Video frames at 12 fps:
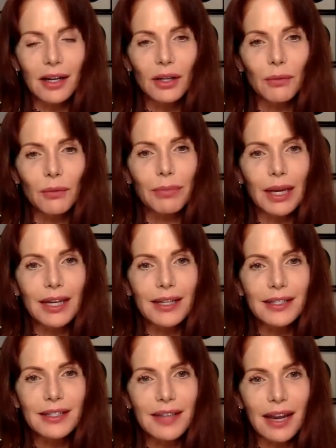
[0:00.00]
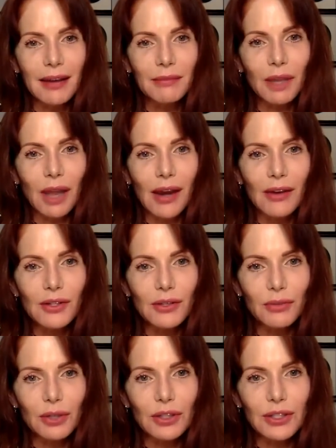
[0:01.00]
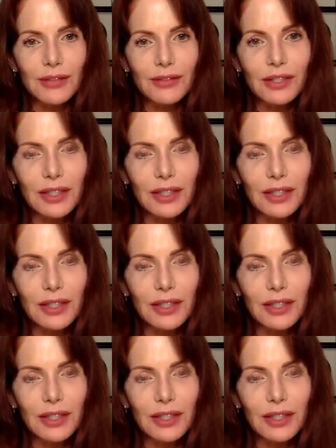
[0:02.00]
the biggest damn liars the world's oh ever Oh my